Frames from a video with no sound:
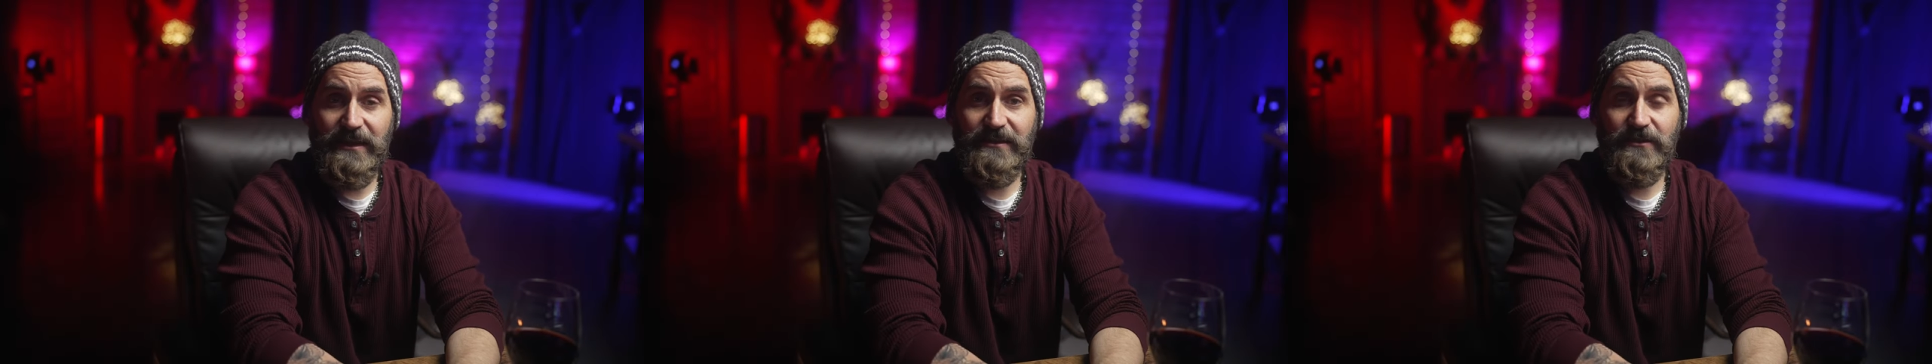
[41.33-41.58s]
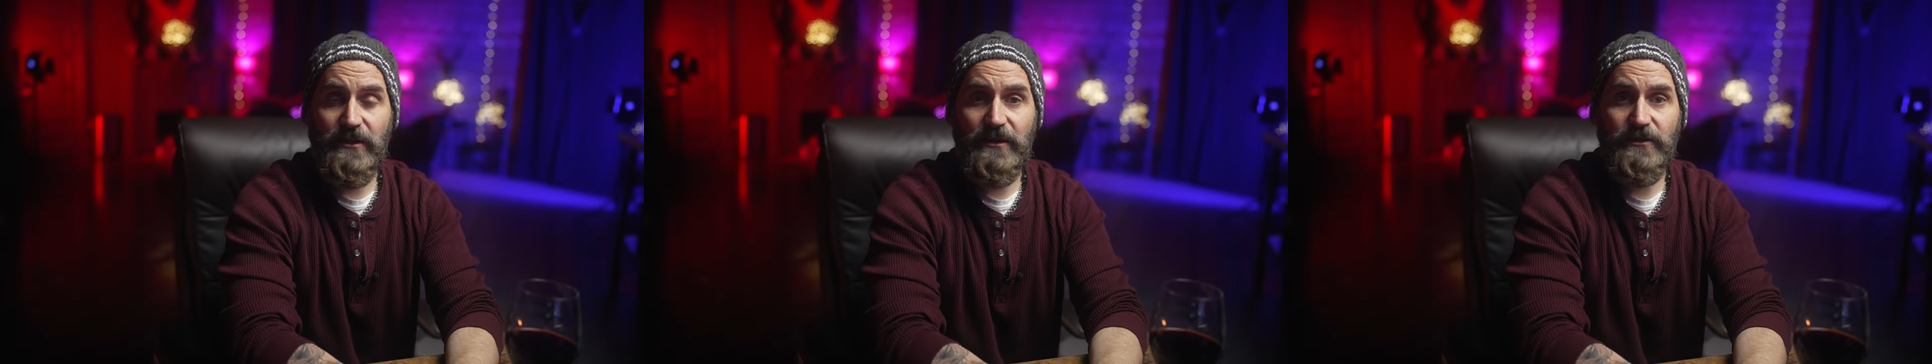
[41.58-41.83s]
I
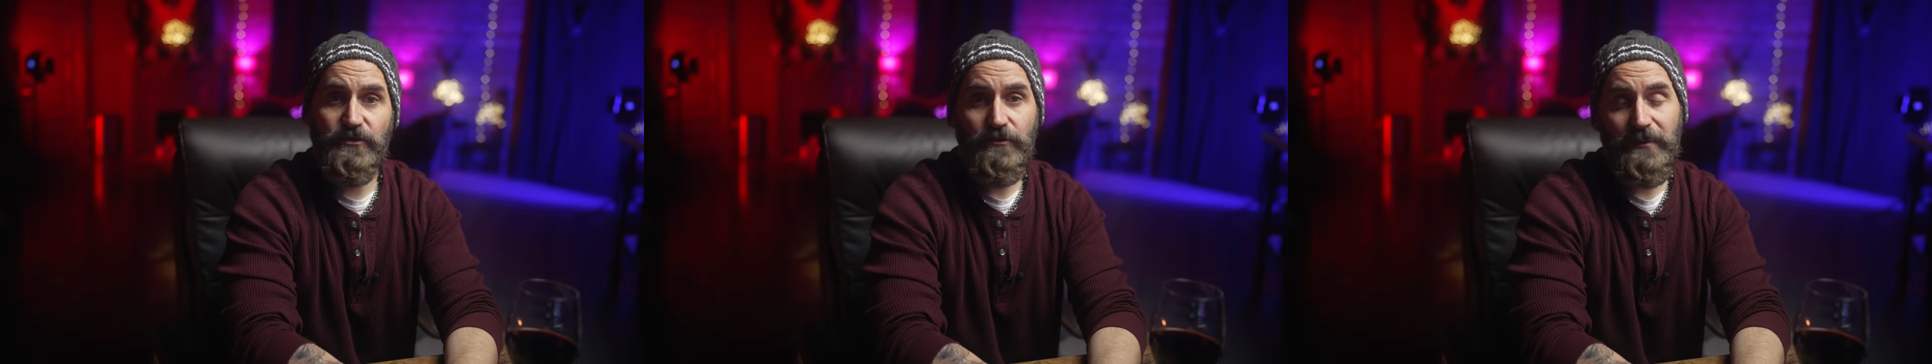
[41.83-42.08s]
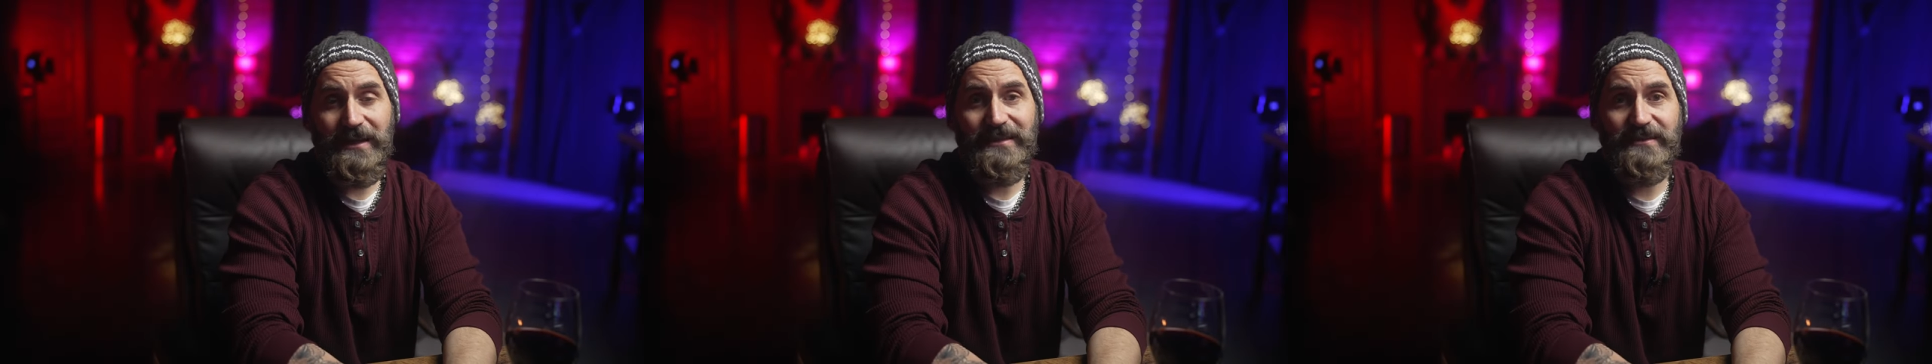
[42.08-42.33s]
started too
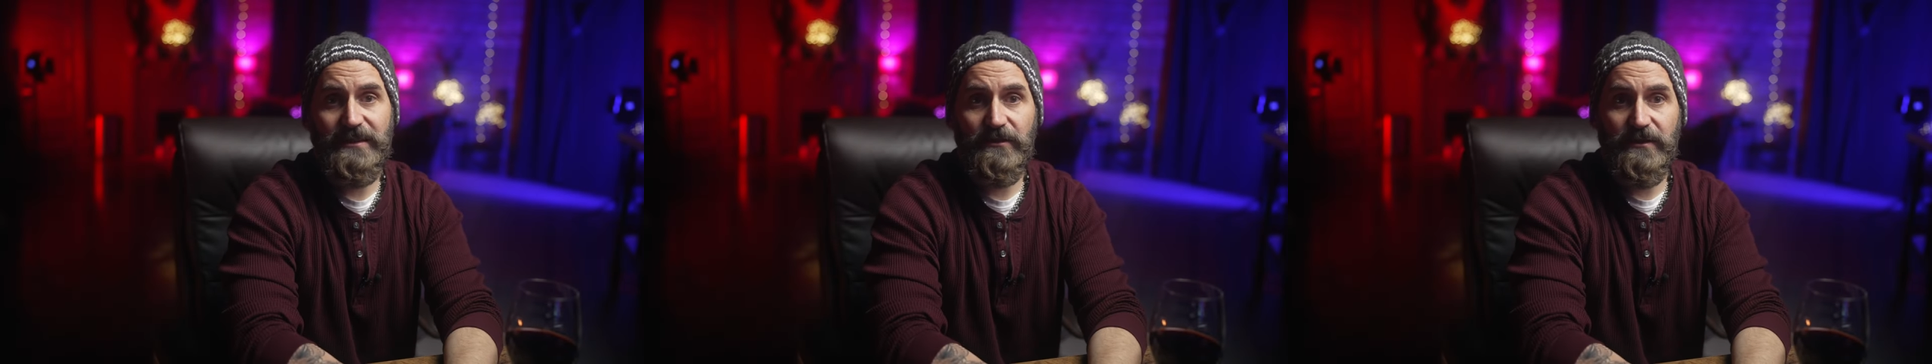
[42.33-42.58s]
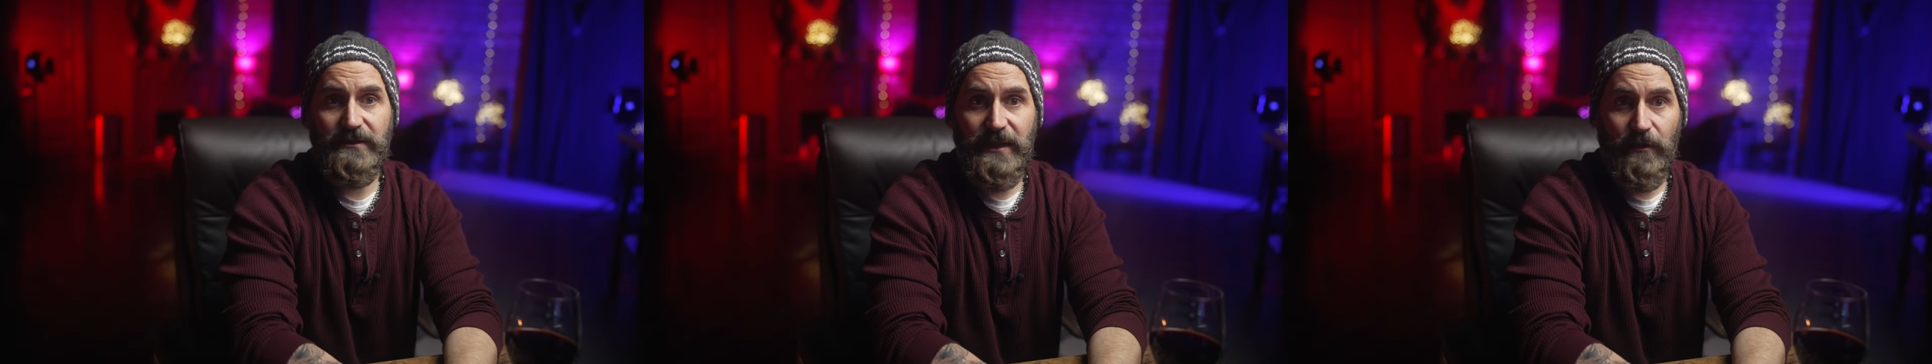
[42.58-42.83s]
many
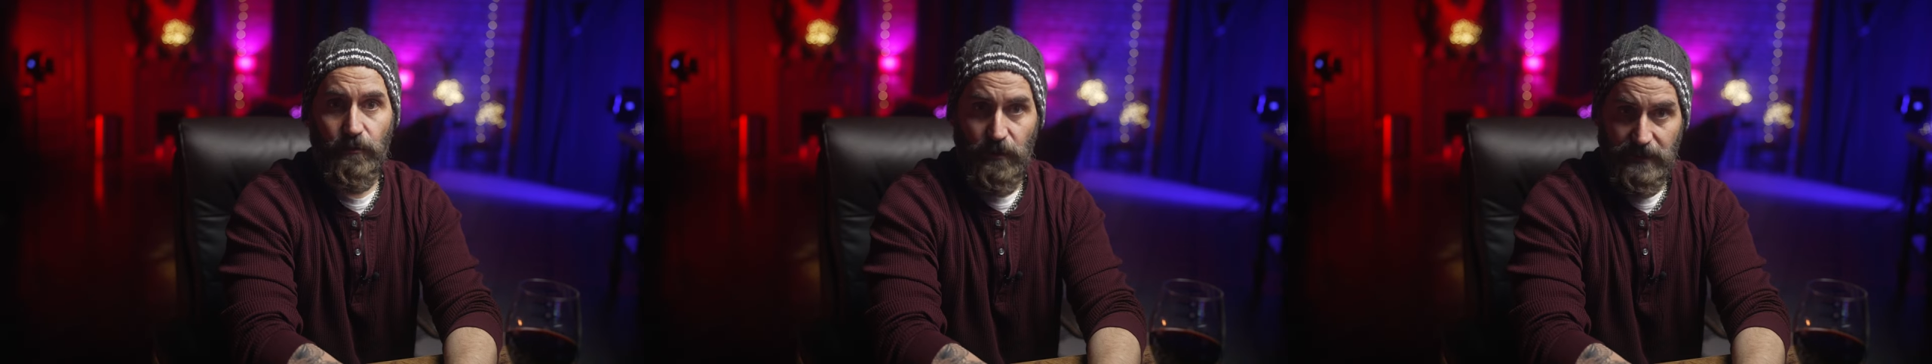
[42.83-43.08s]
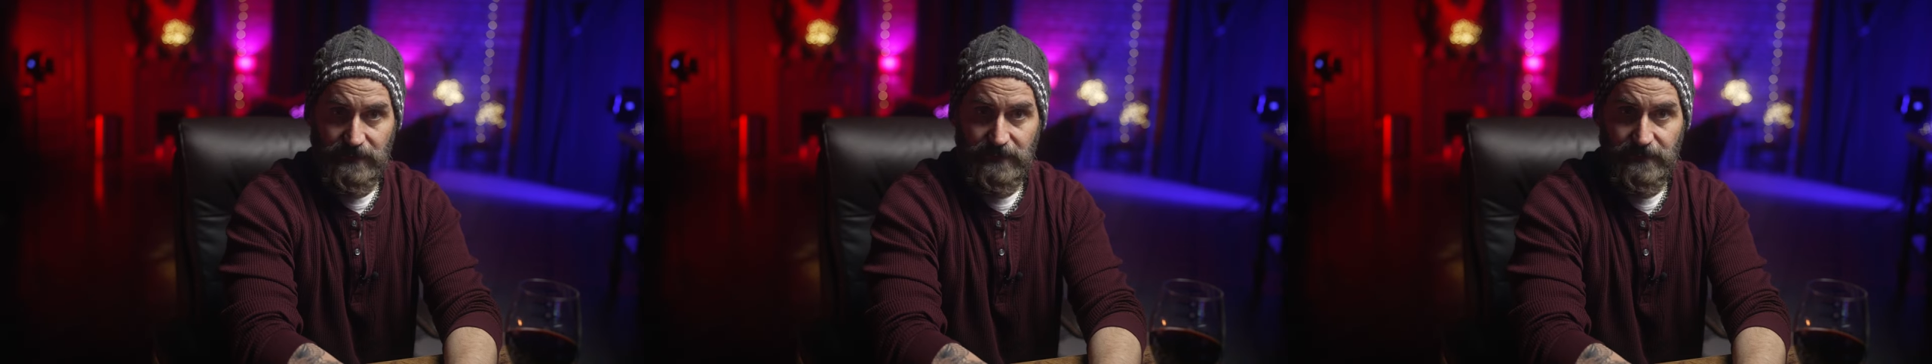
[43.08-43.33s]
series at
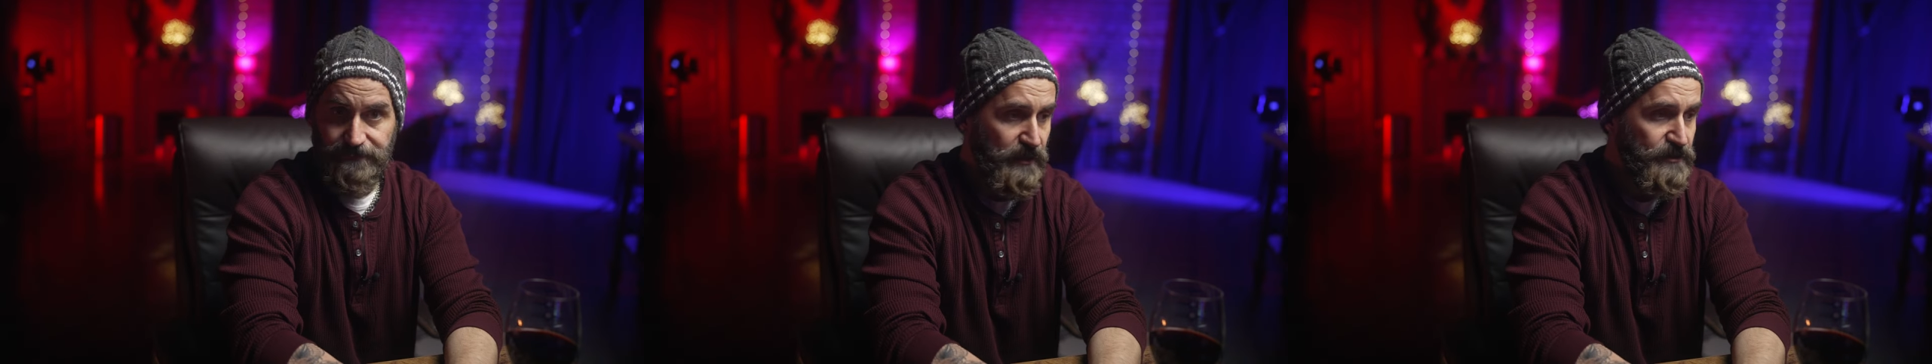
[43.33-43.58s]
once.